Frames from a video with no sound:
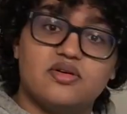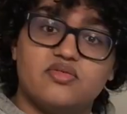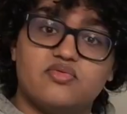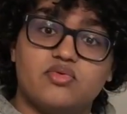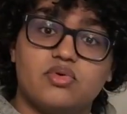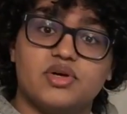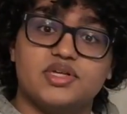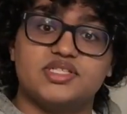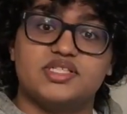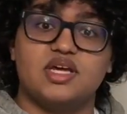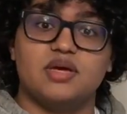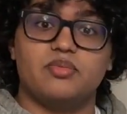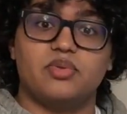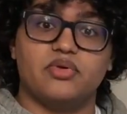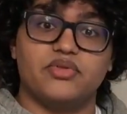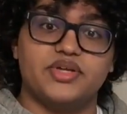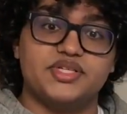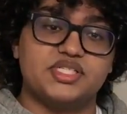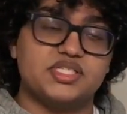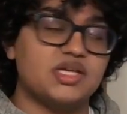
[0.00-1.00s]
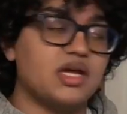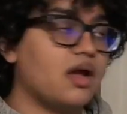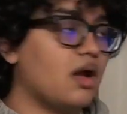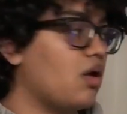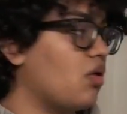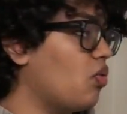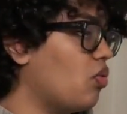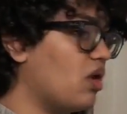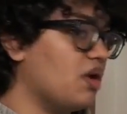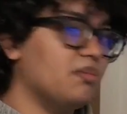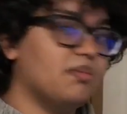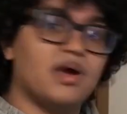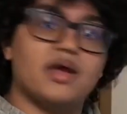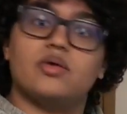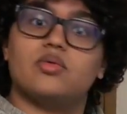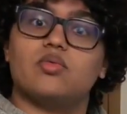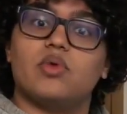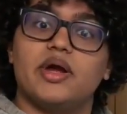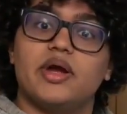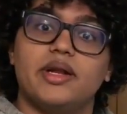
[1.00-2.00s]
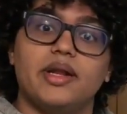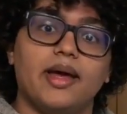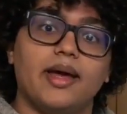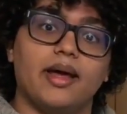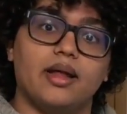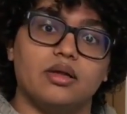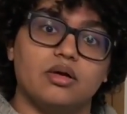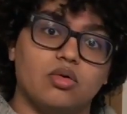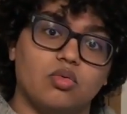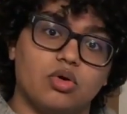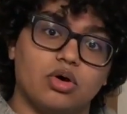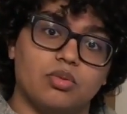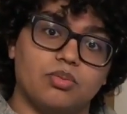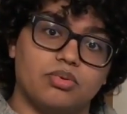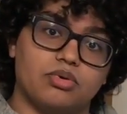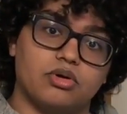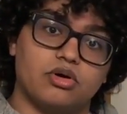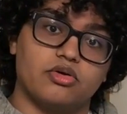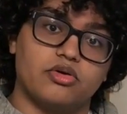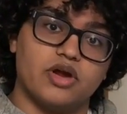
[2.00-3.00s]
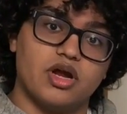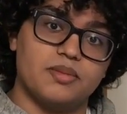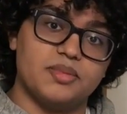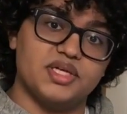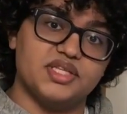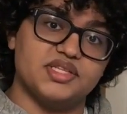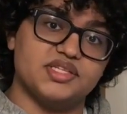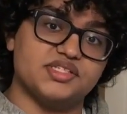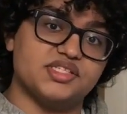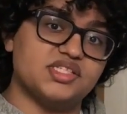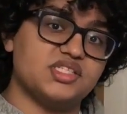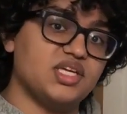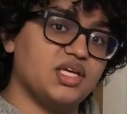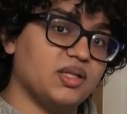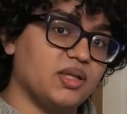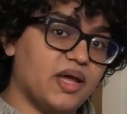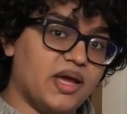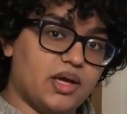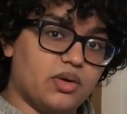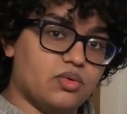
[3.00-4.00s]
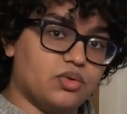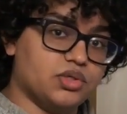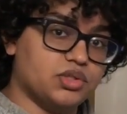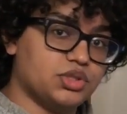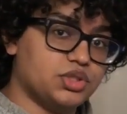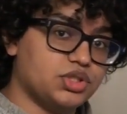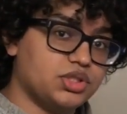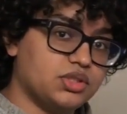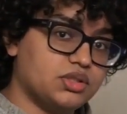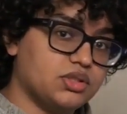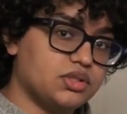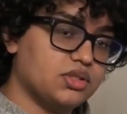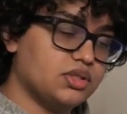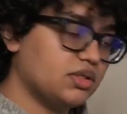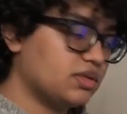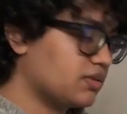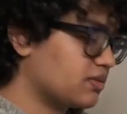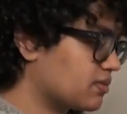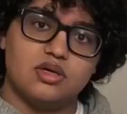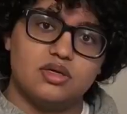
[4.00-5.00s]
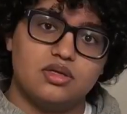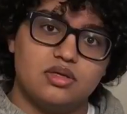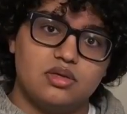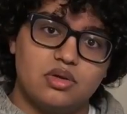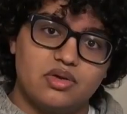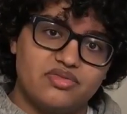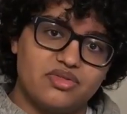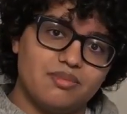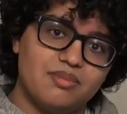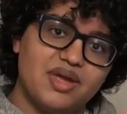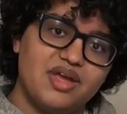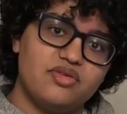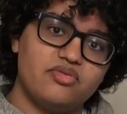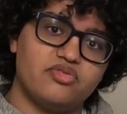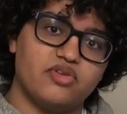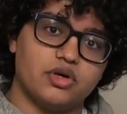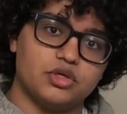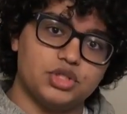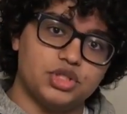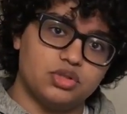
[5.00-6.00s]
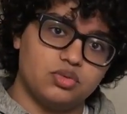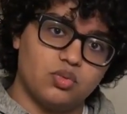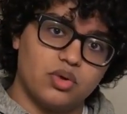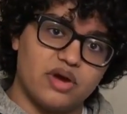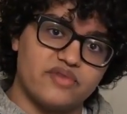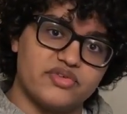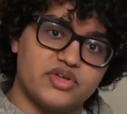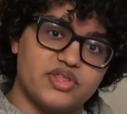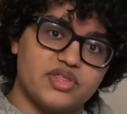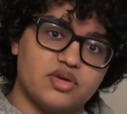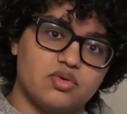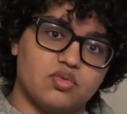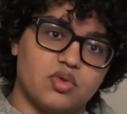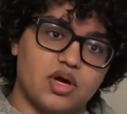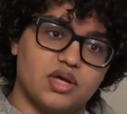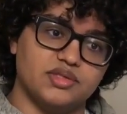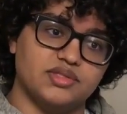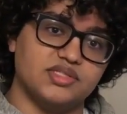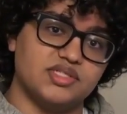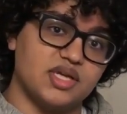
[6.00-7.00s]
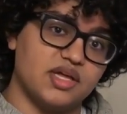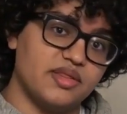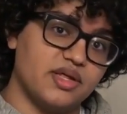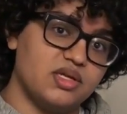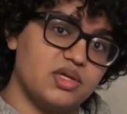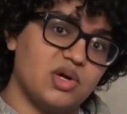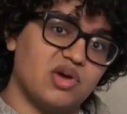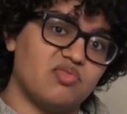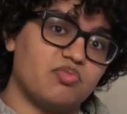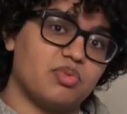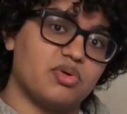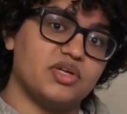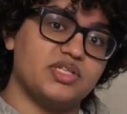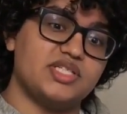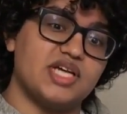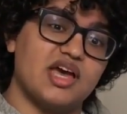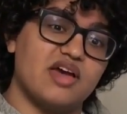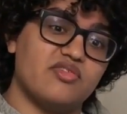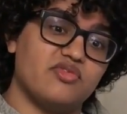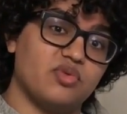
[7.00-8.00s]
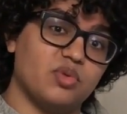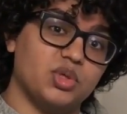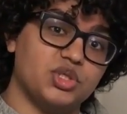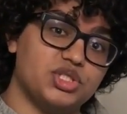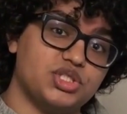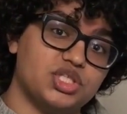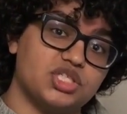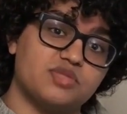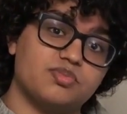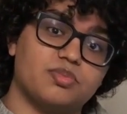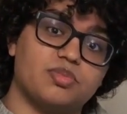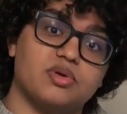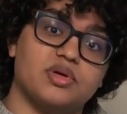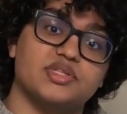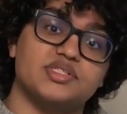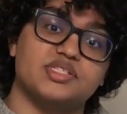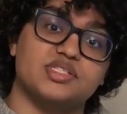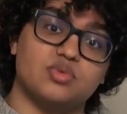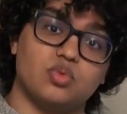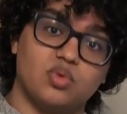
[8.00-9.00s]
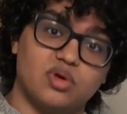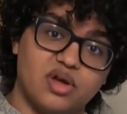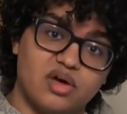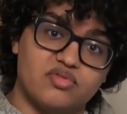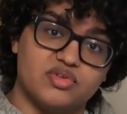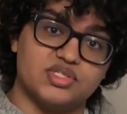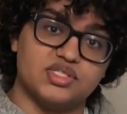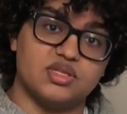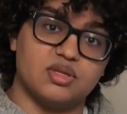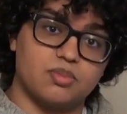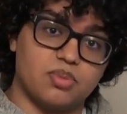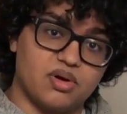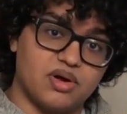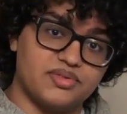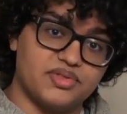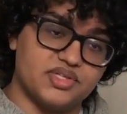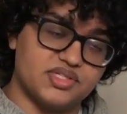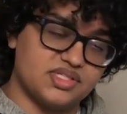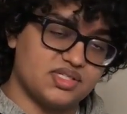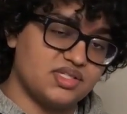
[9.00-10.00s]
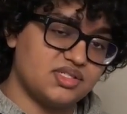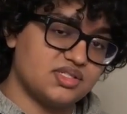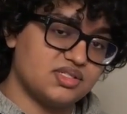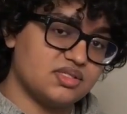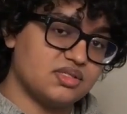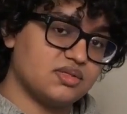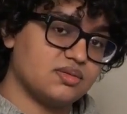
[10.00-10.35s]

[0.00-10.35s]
For example, this is how one might write a Hello World program in the C language. You have the main function where everything runs, and then you have printf, which just prints whatever's in the parentheses.